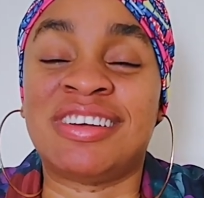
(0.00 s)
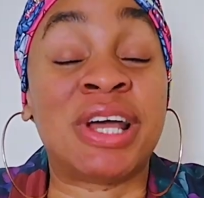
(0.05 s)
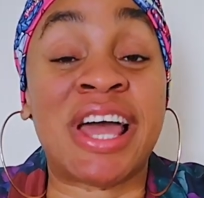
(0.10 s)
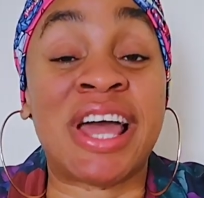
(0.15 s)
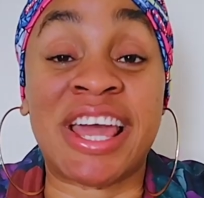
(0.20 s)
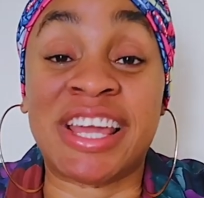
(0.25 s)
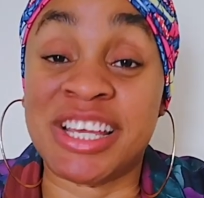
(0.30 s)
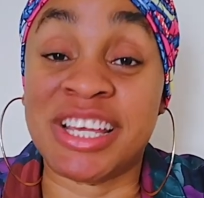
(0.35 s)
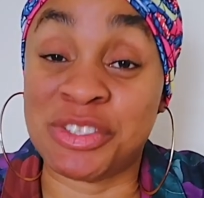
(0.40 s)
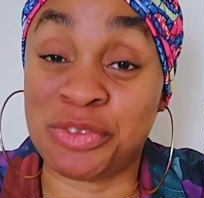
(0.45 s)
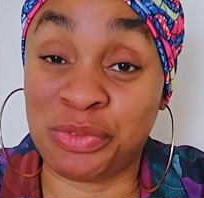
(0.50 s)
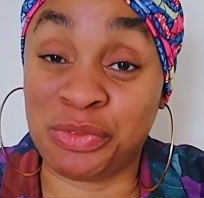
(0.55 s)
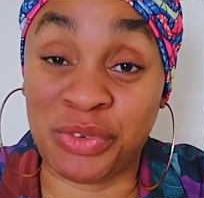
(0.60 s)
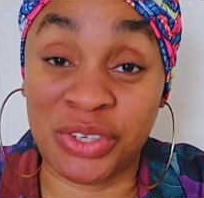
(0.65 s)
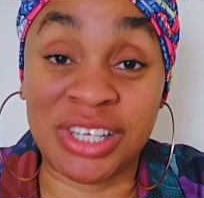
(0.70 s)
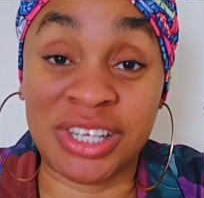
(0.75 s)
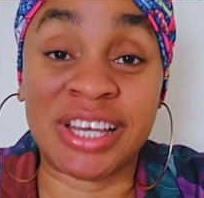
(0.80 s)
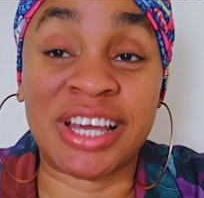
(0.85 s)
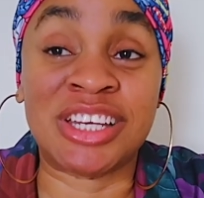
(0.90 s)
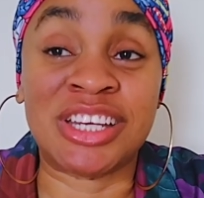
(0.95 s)
I guess
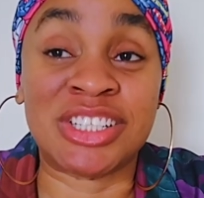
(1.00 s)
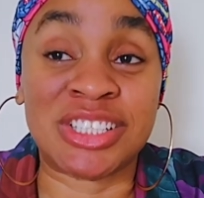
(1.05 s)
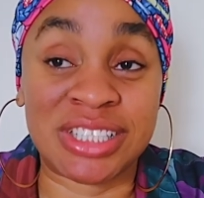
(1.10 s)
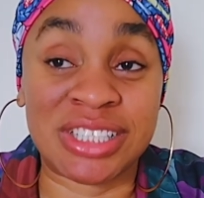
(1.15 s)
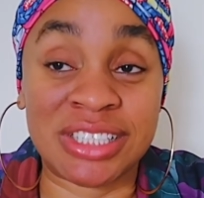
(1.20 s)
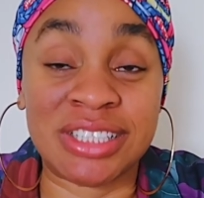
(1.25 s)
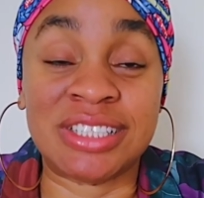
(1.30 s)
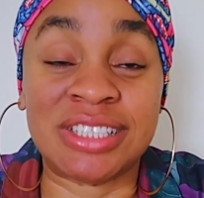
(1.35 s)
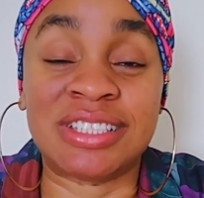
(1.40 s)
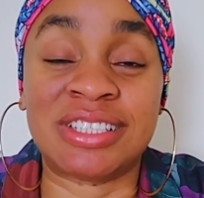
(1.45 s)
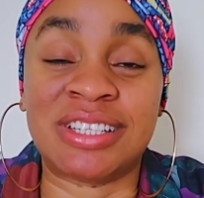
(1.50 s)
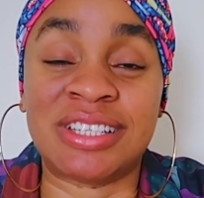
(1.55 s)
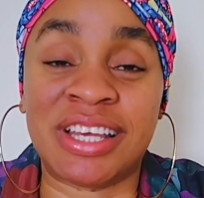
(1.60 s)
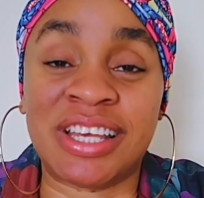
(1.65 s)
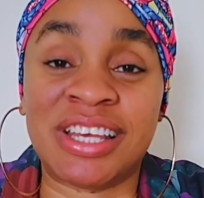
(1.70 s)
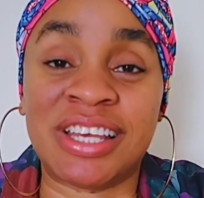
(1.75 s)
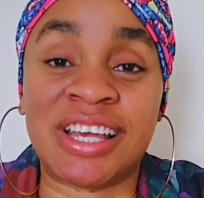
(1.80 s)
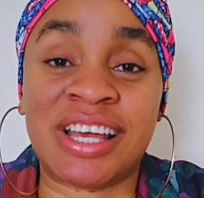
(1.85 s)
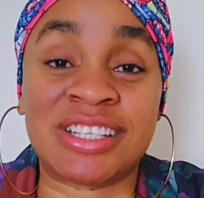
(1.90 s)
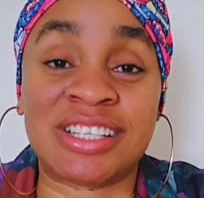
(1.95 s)
V kind of sees
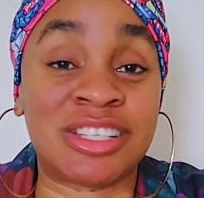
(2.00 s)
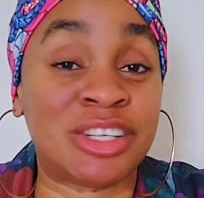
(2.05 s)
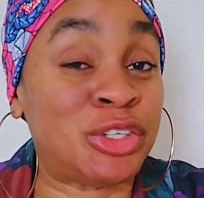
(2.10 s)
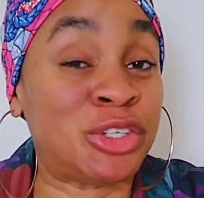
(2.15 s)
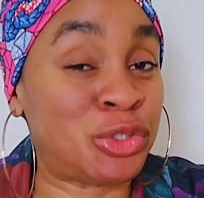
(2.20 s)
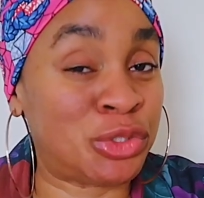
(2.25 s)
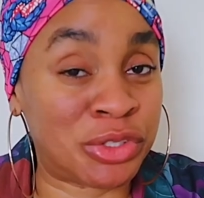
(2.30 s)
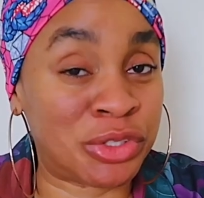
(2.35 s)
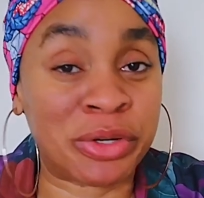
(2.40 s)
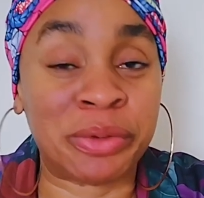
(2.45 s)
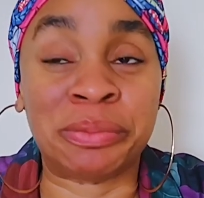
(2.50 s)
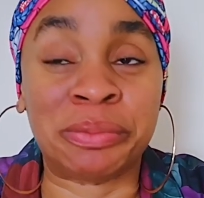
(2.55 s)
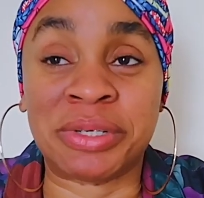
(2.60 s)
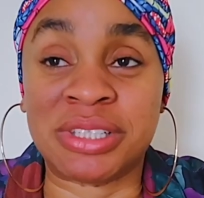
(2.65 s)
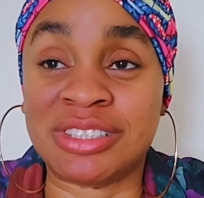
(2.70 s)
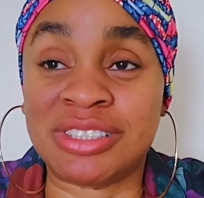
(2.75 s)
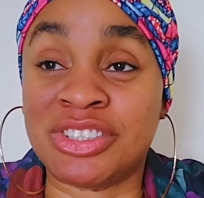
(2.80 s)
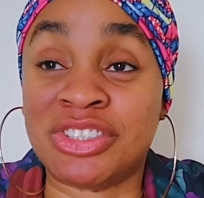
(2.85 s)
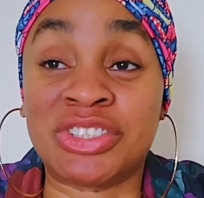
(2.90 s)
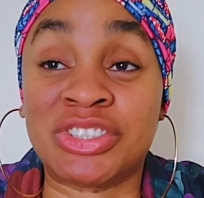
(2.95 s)
Nengi as a good
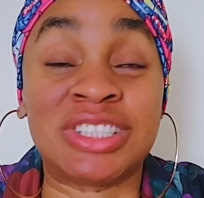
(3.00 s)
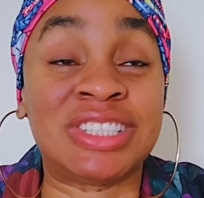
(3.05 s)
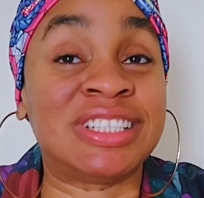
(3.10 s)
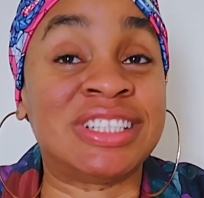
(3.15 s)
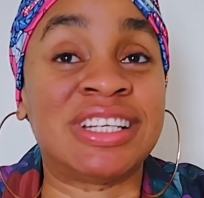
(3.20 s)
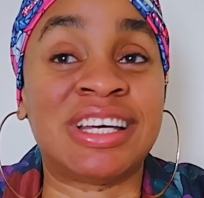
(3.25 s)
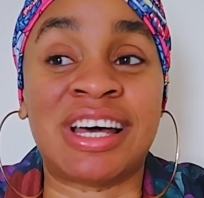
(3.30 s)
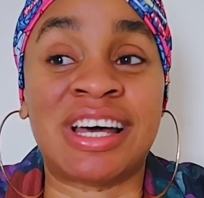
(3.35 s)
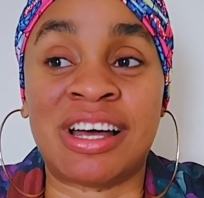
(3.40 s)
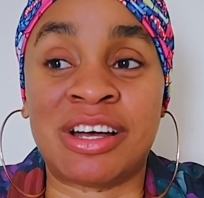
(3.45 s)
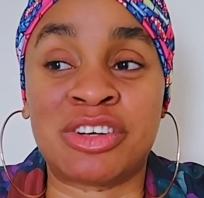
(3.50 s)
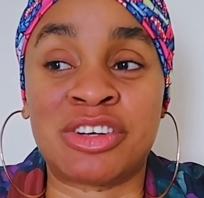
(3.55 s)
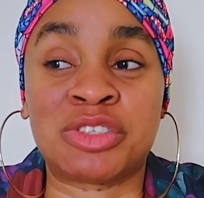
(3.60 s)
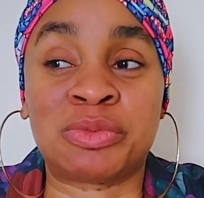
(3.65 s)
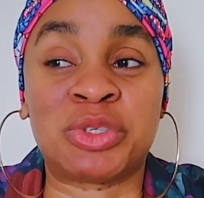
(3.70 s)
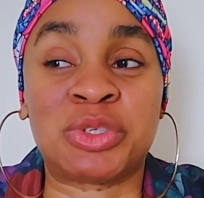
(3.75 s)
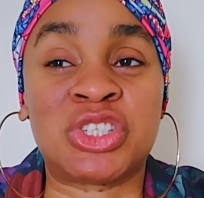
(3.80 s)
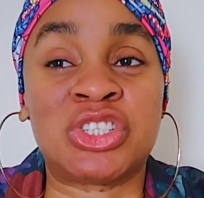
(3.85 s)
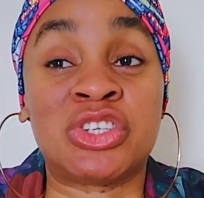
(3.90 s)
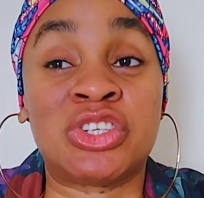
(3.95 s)
competition in the house,
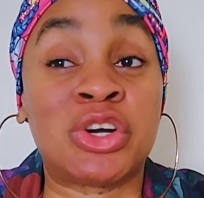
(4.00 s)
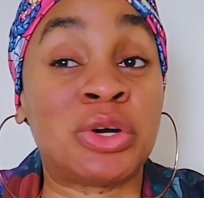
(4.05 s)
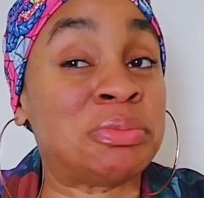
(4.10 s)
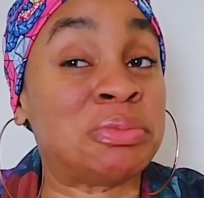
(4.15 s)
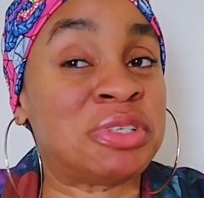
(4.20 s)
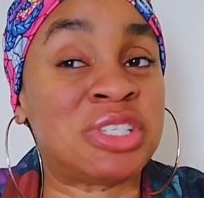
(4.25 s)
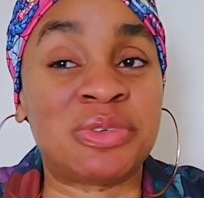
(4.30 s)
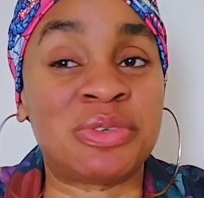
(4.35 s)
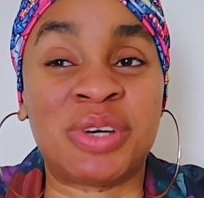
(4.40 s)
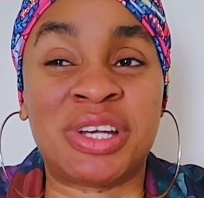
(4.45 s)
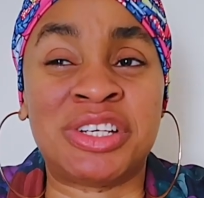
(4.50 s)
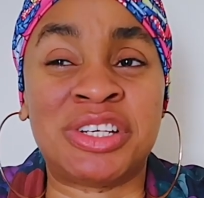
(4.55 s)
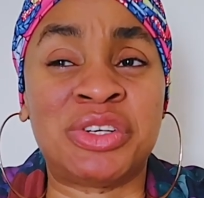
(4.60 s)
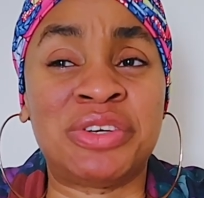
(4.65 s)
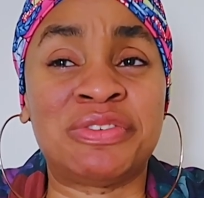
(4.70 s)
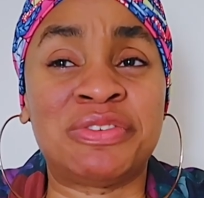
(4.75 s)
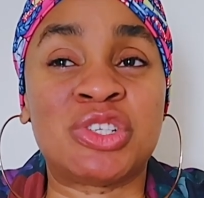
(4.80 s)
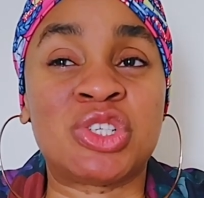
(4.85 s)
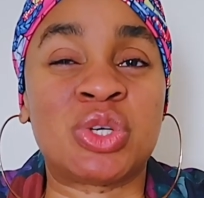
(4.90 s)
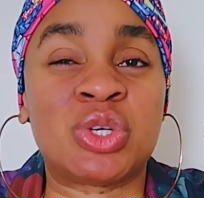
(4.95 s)
but she's not competing with her. They
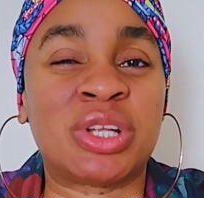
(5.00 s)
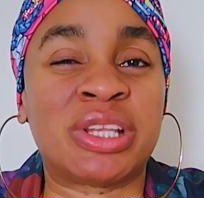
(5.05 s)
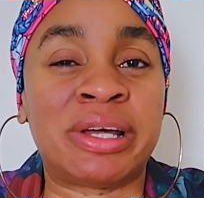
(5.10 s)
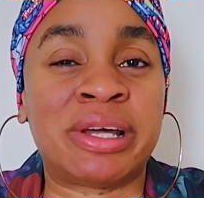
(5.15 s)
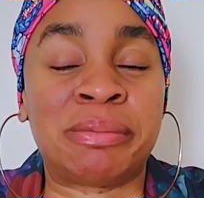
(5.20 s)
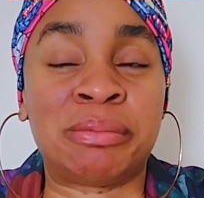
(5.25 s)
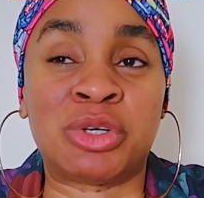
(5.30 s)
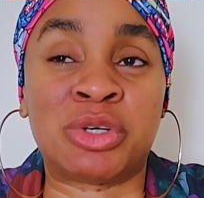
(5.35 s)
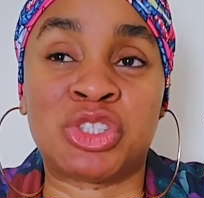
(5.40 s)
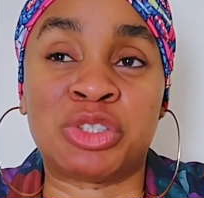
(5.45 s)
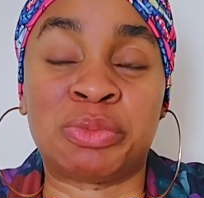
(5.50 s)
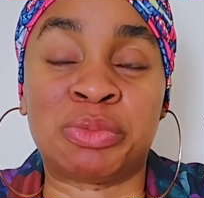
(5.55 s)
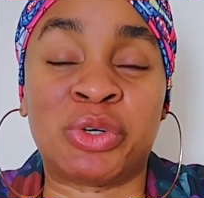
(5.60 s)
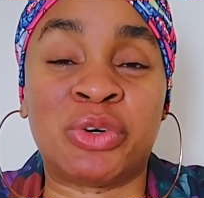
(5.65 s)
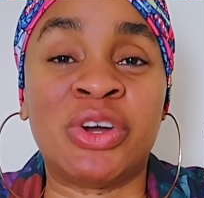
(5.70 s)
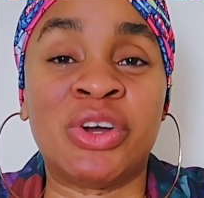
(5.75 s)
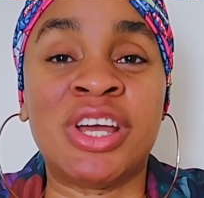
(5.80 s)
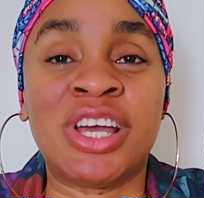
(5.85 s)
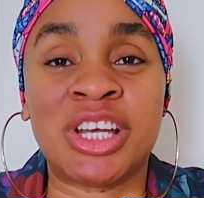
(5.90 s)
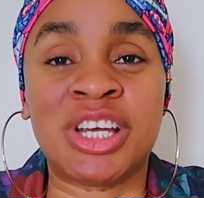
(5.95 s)
don't even talk that much, but
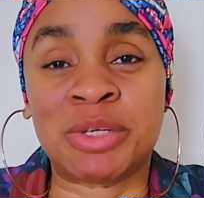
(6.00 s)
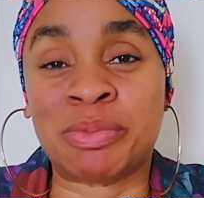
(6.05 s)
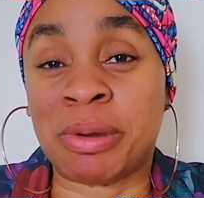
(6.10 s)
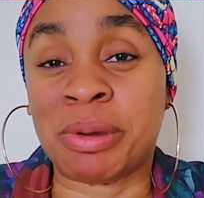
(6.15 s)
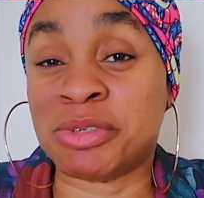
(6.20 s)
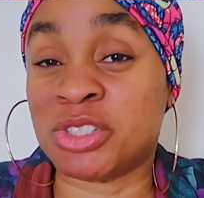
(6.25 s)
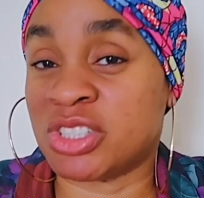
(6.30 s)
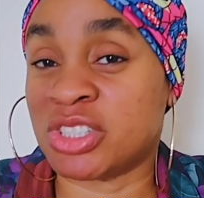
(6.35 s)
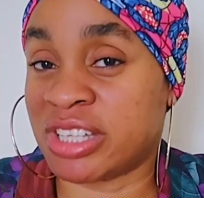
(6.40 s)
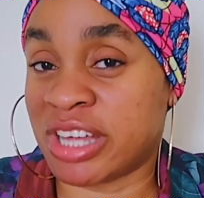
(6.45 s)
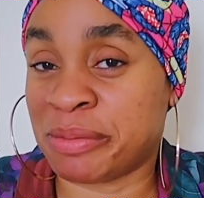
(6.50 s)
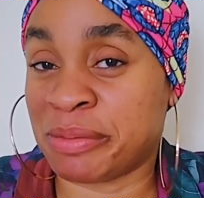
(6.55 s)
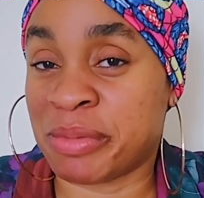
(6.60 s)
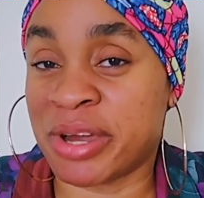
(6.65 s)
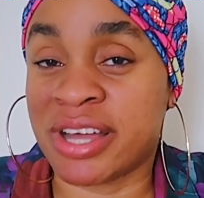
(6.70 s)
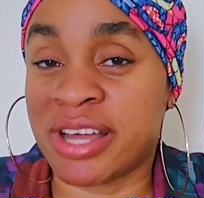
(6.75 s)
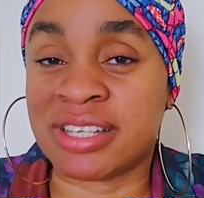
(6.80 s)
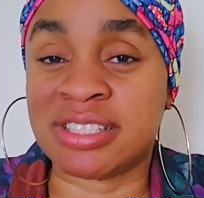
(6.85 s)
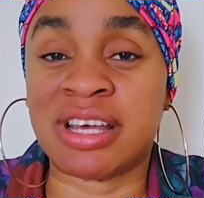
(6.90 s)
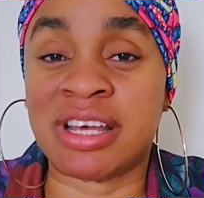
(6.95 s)
she probably just
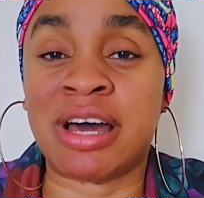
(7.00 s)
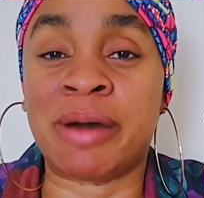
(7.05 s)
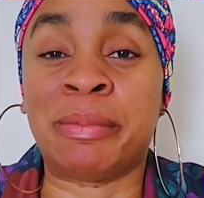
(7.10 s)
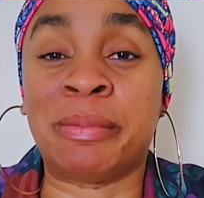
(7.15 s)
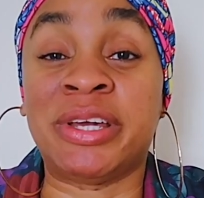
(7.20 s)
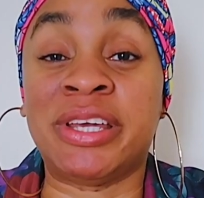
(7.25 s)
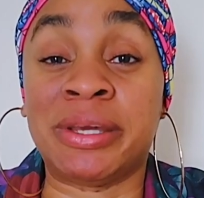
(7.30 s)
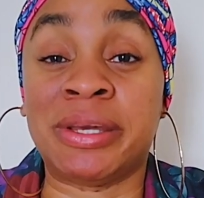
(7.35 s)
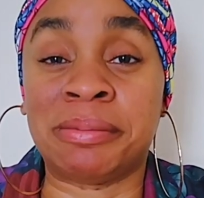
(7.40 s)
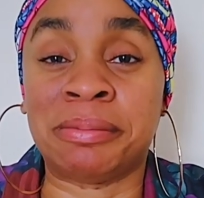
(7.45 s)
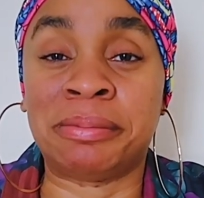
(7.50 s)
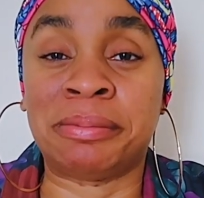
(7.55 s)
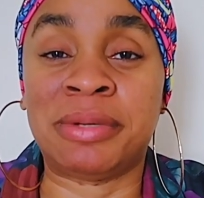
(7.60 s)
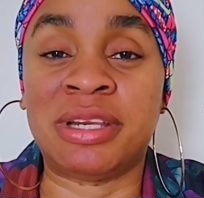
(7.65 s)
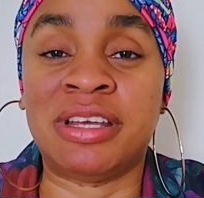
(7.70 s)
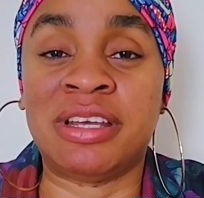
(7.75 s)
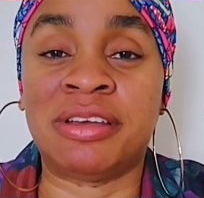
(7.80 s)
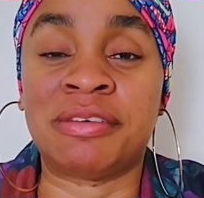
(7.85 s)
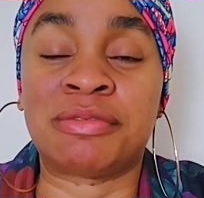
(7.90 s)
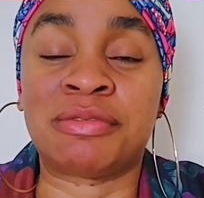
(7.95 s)
admires her
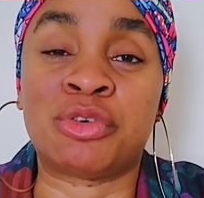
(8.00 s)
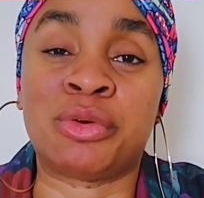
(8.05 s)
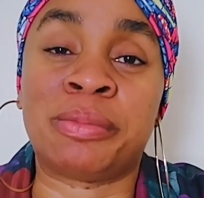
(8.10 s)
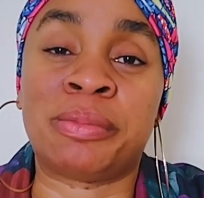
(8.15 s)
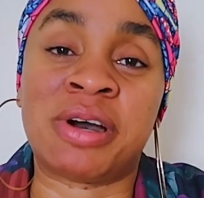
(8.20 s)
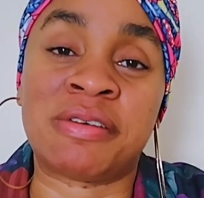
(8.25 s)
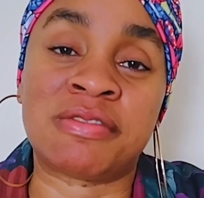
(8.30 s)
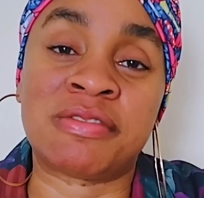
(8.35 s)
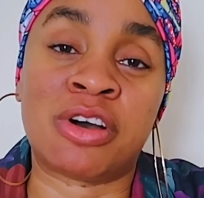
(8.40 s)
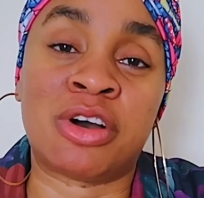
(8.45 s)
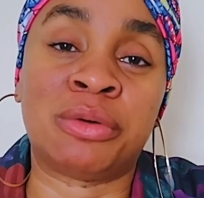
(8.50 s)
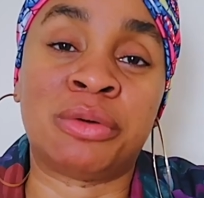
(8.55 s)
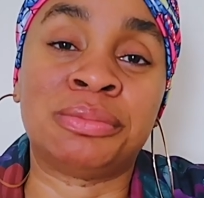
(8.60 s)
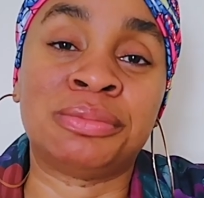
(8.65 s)
gameplay from afar.